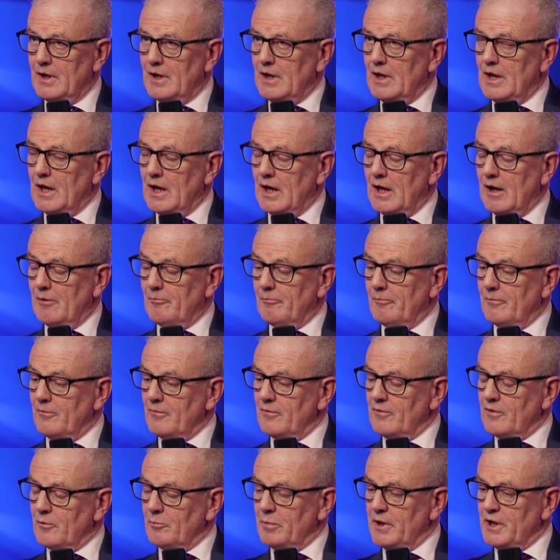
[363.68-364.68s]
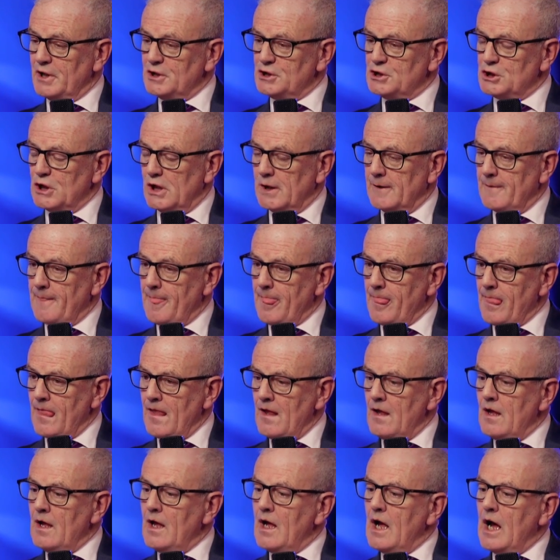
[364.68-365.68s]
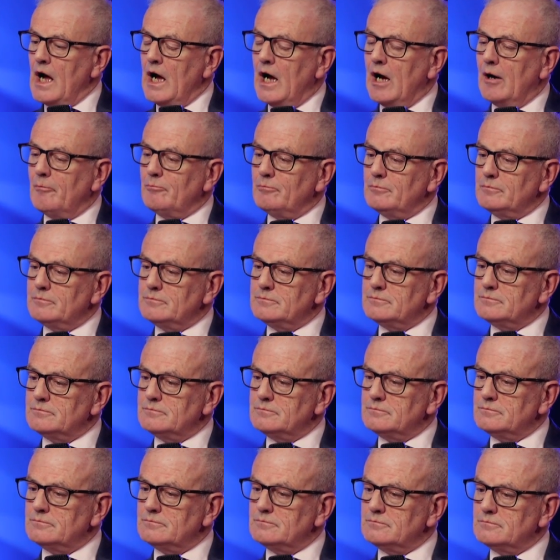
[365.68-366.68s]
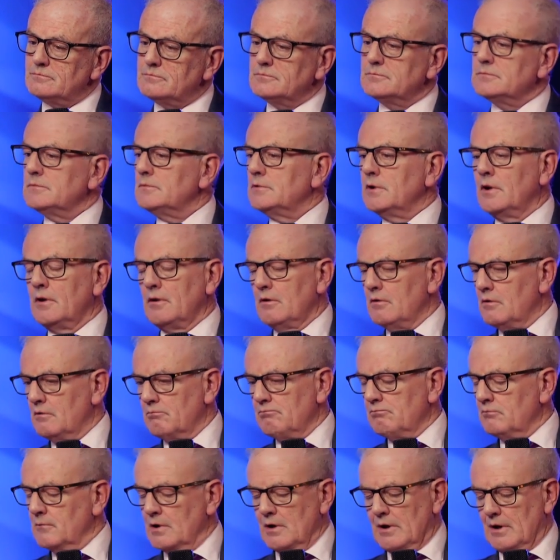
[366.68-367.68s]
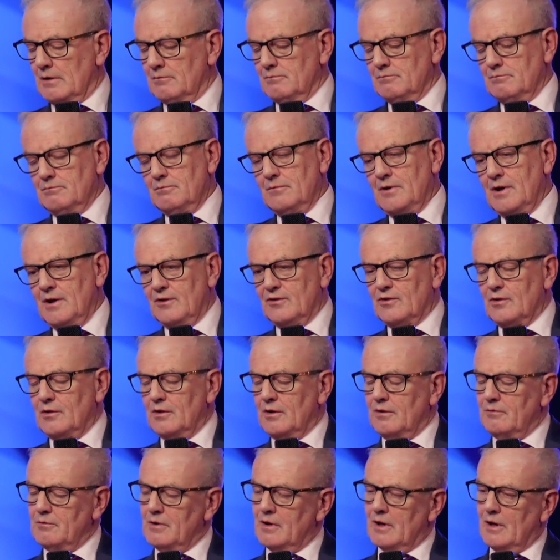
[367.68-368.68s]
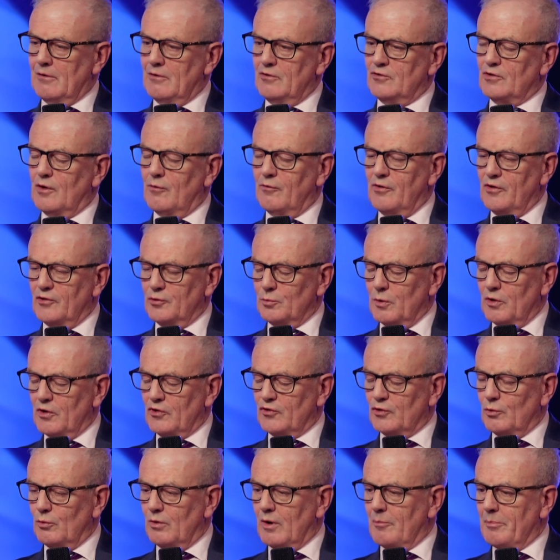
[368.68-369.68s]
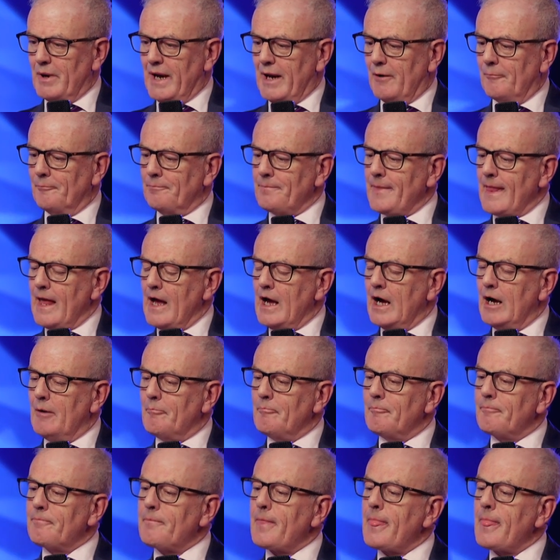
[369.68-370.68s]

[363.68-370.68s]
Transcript: um, the picture. Um, and you, you know, it's, you know, it's obvious what it's all about. Um,